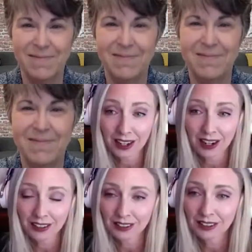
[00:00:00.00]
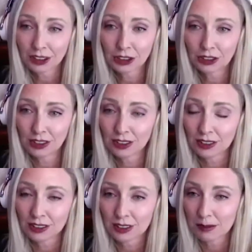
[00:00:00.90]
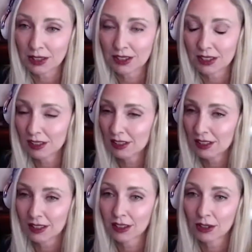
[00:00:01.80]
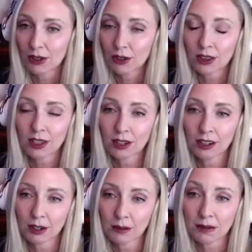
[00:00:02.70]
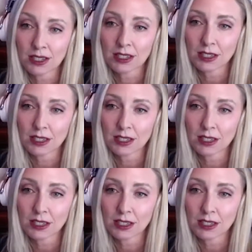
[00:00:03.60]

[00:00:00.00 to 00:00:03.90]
Yeah, you do. I mean, the growth that your business